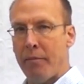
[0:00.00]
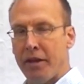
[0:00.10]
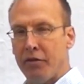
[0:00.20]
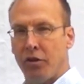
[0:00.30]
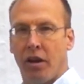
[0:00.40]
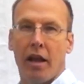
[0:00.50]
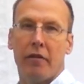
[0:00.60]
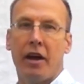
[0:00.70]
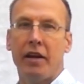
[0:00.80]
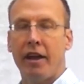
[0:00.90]
It gives it a lot of
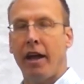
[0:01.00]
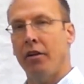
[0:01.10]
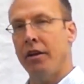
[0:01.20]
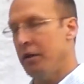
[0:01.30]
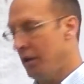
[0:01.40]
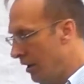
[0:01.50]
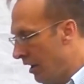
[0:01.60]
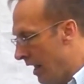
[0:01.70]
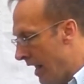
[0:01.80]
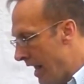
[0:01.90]
vitality.
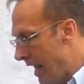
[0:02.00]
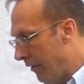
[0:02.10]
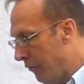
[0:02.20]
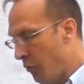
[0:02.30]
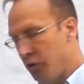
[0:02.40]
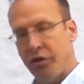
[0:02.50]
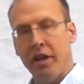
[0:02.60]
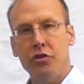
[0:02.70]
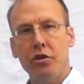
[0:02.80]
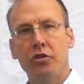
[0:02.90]
And once
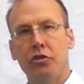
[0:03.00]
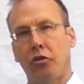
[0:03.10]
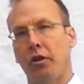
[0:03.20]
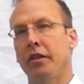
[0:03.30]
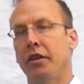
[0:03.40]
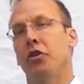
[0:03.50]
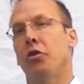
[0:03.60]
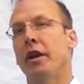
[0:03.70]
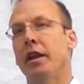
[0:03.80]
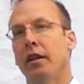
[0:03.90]
again, you can just look at the
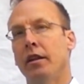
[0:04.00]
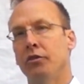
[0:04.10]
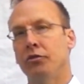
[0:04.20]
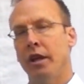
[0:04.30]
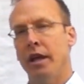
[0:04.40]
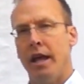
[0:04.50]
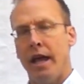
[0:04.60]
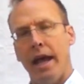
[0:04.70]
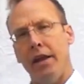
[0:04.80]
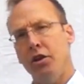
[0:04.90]
ingredient list.
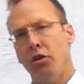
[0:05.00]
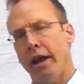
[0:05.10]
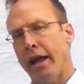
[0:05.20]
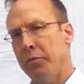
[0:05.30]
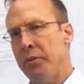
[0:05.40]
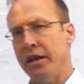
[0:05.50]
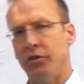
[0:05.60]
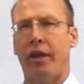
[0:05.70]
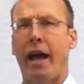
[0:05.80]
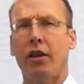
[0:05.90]
And you don't have to be
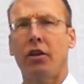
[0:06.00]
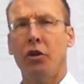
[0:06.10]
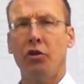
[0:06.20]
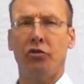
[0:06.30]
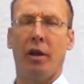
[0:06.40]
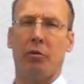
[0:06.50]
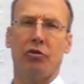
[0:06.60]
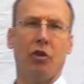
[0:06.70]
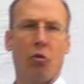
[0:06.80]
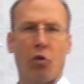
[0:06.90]
exact on those numbers.
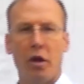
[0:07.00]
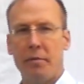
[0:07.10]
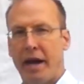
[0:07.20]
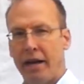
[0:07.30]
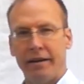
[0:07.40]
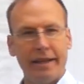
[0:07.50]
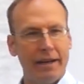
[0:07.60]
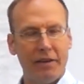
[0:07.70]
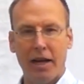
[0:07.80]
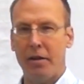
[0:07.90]
Don't worry about,
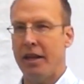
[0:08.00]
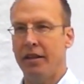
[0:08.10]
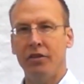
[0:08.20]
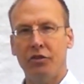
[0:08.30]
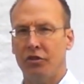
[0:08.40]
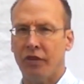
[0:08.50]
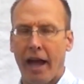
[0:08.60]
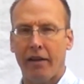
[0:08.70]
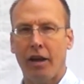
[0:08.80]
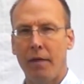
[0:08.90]
I've got to get this
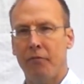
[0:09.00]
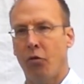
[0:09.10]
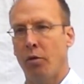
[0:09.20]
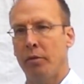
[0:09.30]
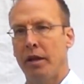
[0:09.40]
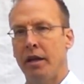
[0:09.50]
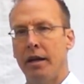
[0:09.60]
exact type formula.